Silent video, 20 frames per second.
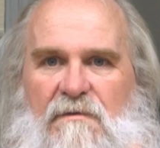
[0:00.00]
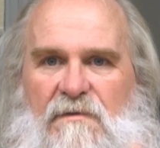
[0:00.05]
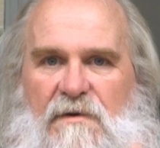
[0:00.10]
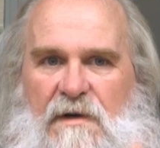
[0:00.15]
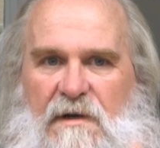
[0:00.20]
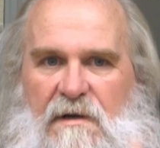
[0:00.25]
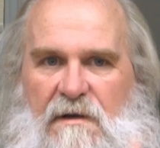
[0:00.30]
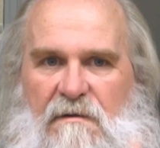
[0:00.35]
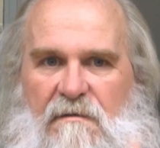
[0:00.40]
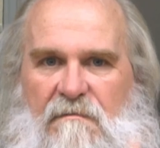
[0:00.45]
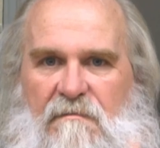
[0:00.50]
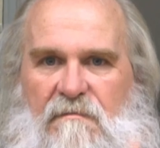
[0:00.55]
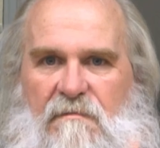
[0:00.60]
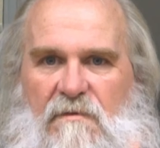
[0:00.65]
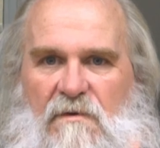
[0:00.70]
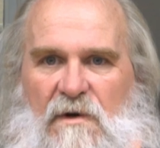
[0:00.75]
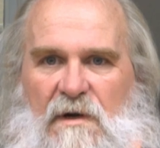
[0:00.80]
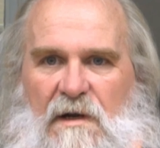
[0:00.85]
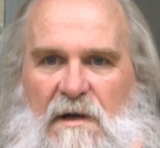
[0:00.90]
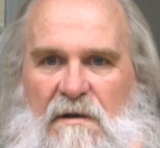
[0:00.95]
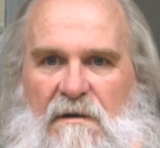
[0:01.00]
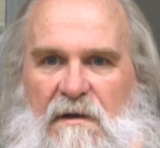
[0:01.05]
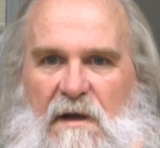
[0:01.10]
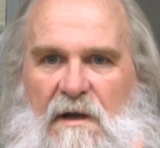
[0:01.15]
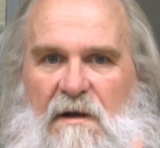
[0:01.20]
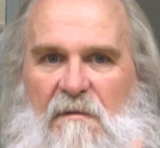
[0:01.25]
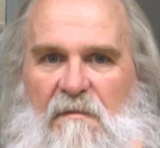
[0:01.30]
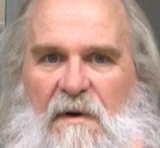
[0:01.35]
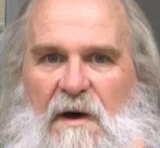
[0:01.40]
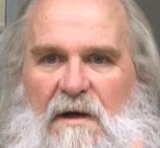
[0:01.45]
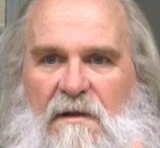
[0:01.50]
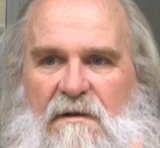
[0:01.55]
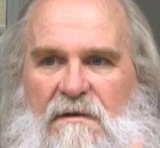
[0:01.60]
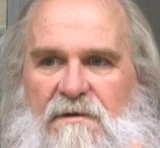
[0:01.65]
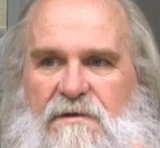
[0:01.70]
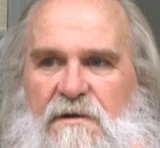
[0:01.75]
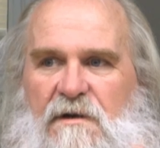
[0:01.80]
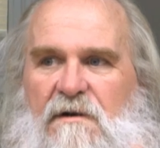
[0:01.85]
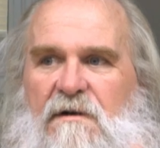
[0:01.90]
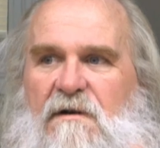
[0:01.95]
We can take a pile of
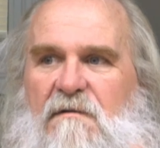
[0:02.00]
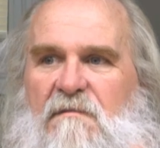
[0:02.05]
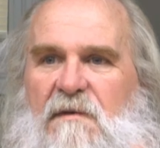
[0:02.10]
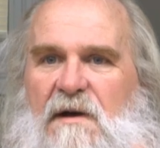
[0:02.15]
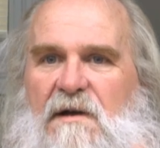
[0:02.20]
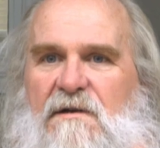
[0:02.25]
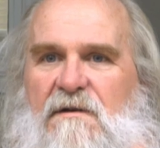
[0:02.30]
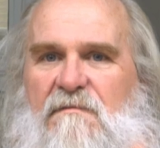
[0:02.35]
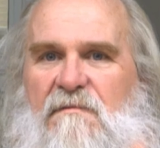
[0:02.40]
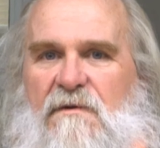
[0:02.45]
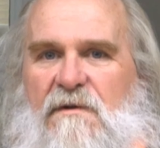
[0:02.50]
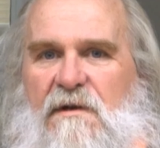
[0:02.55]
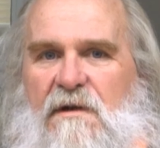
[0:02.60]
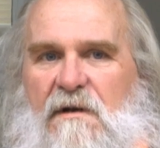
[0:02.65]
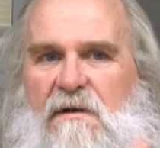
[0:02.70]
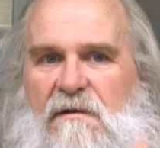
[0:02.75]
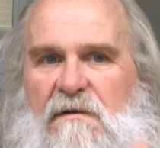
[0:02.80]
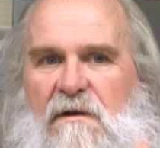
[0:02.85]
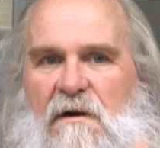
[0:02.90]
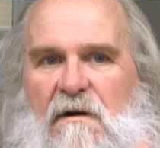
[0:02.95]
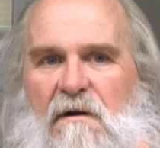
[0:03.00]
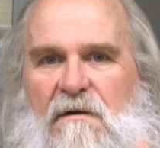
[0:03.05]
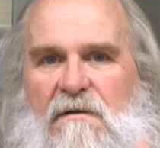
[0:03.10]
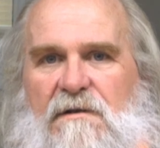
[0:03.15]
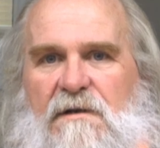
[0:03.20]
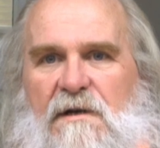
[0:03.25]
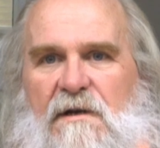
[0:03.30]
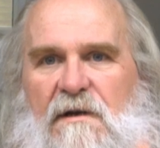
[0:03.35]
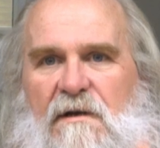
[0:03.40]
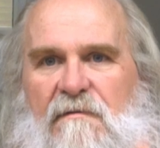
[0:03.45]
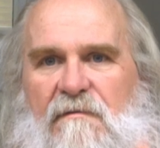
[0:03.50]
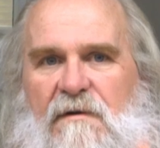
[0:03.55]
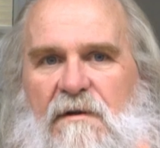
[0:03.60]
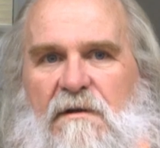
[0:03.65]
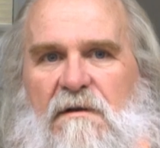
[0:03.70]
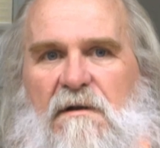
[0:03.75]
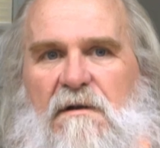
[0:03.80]
junk and make some really good guards out of it.